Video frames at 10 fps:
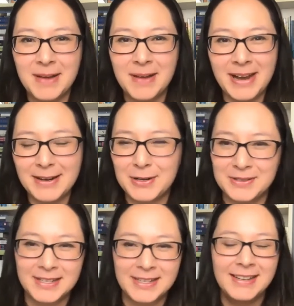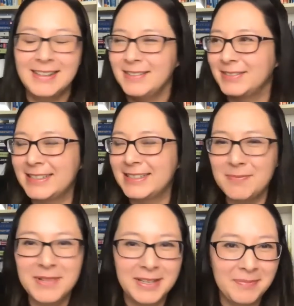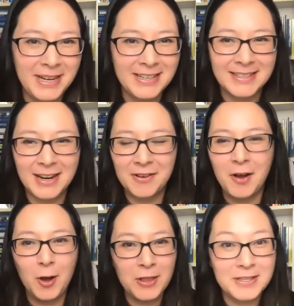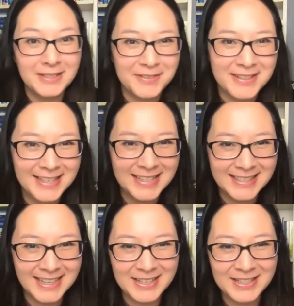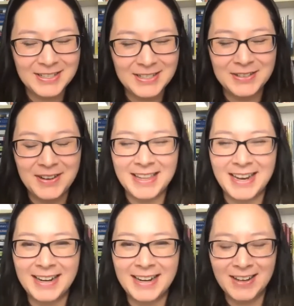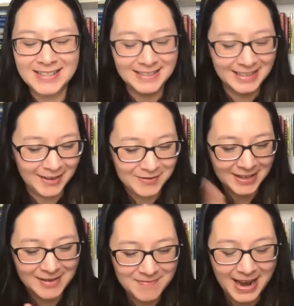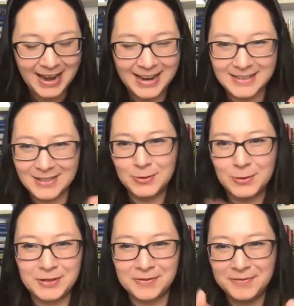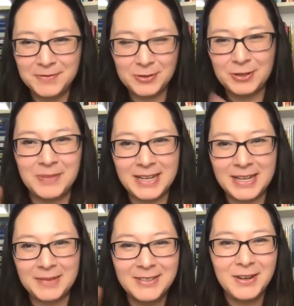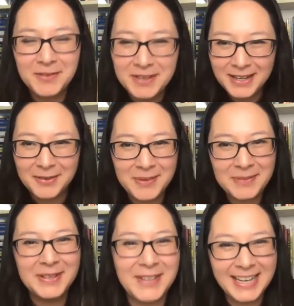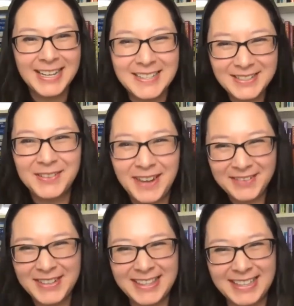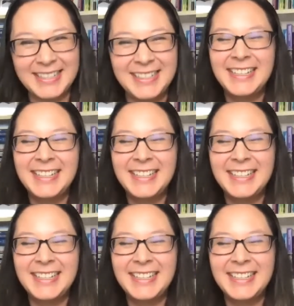my mind goes just a million miles an hour of all the different things that I could do. And then I constantly have to come back and just sort of streamline and be like, nope, gotta remember you can't do everything.